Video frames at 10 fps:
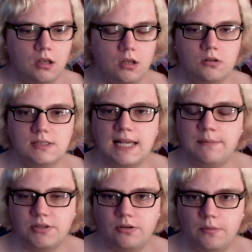because I'm a
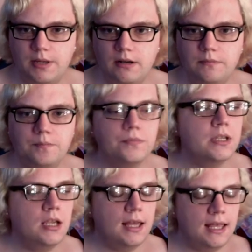Scorpion
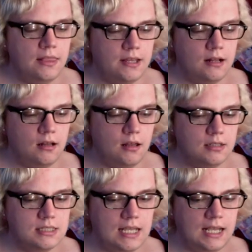and that
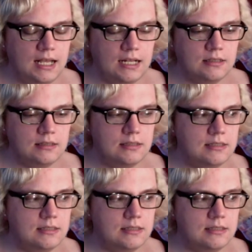lot, and